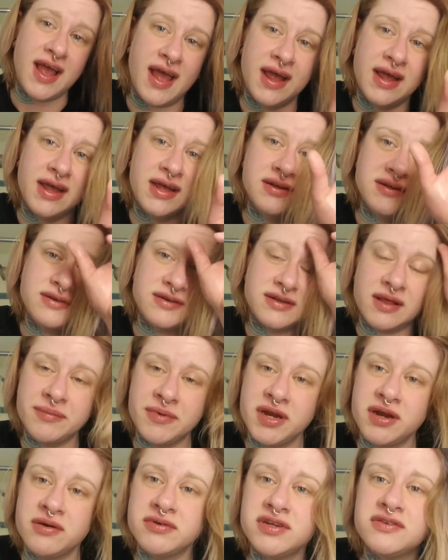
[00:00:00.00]
hey, let
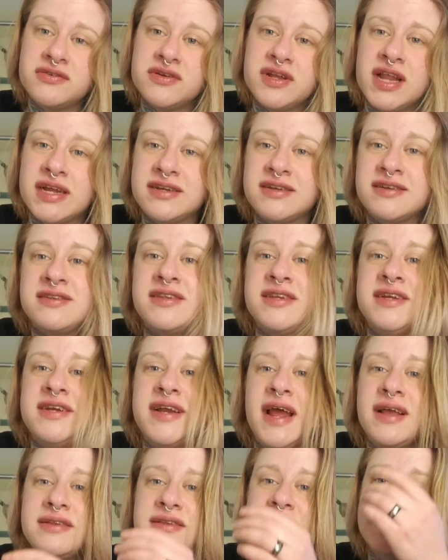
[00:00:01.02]
me know what you would like to see
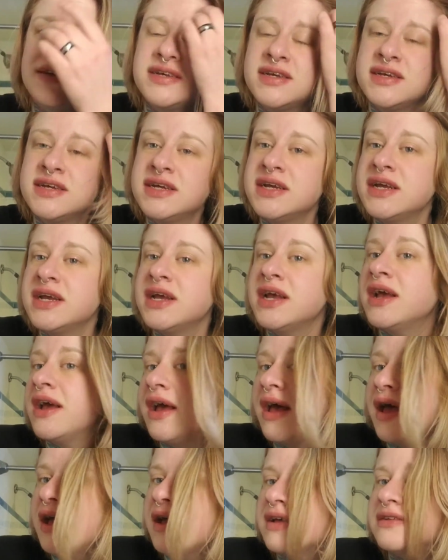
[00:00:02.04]
next.
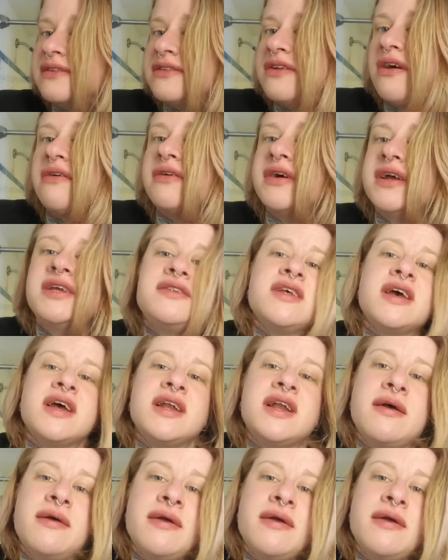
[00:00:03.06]
As always, I'd